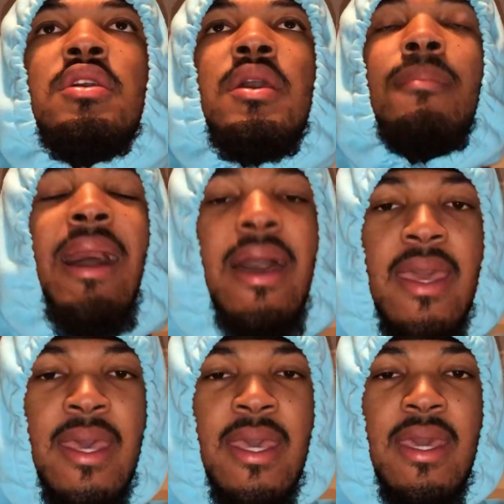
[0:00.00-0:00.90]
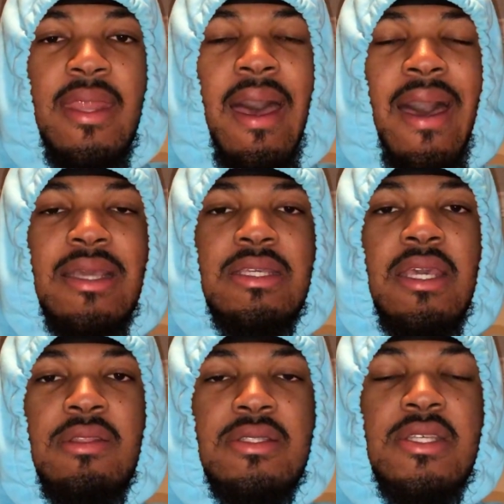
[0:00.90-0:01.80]
in my head, I
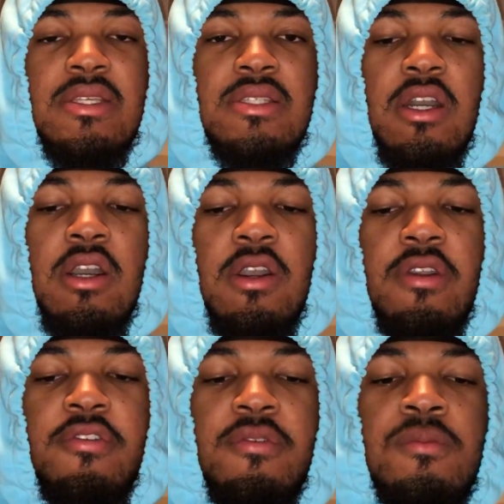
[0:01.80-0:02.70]
get the sense of